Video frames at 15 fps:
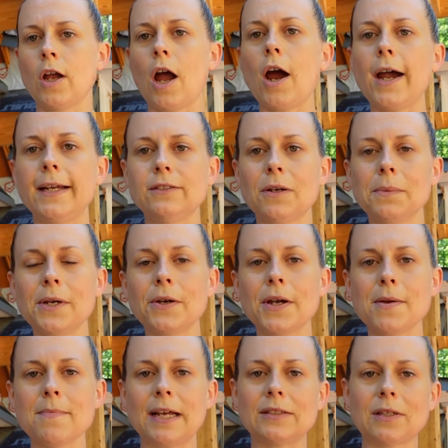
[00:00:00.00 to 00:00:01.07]
Alright, so I'm getting ready
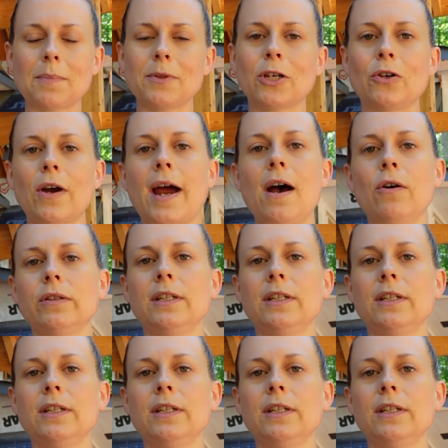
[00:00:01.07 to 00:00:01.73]
to mix up the grout.